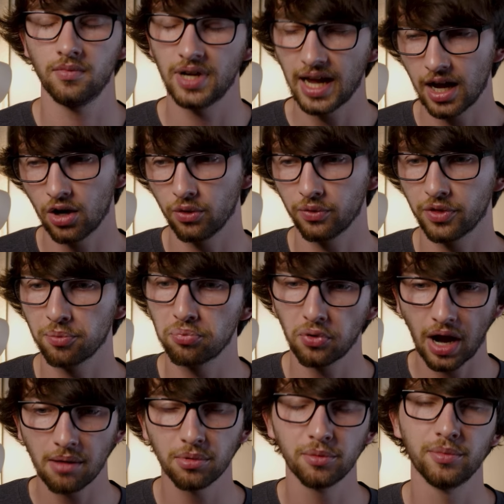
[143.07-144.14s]
Now, the
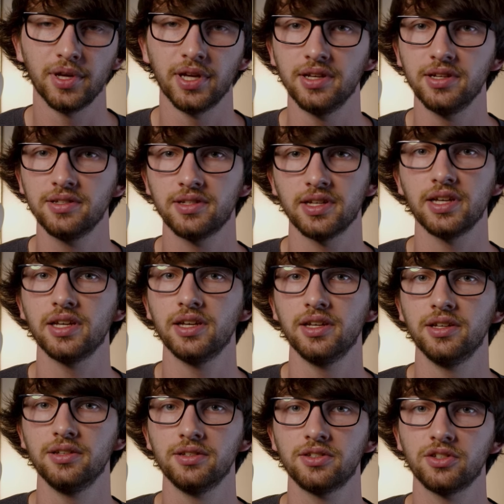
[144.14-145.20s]
problem is
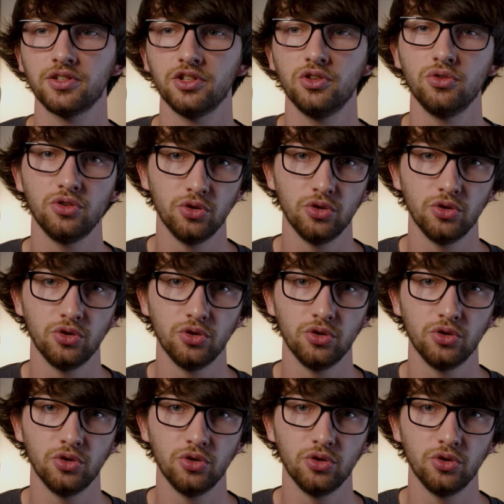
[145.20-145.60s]
you